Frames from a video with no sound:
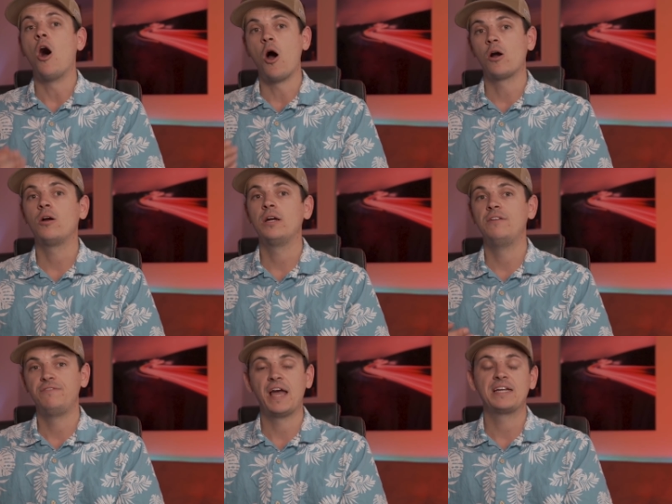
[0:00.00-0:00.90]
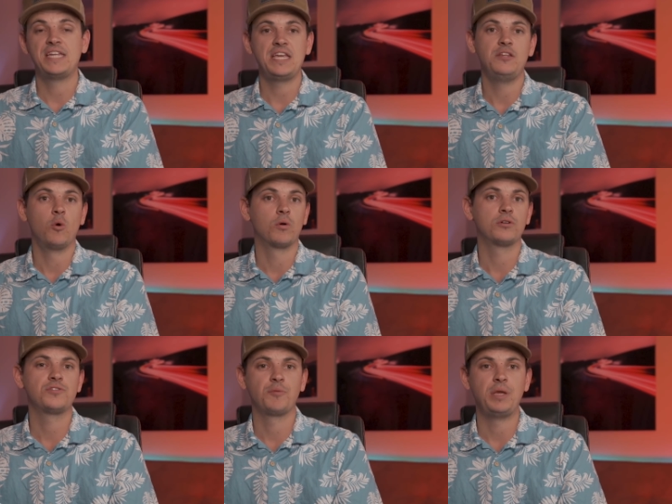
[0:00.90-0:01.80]
are in fact taking
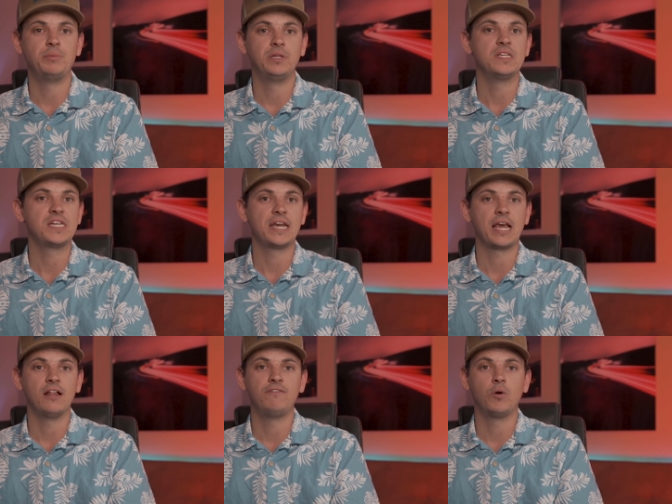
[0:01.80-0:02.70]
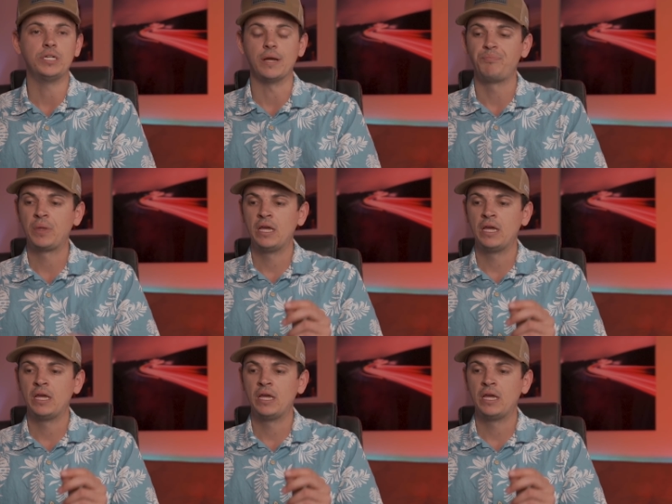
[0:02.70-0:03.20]
orders for people in the state of California.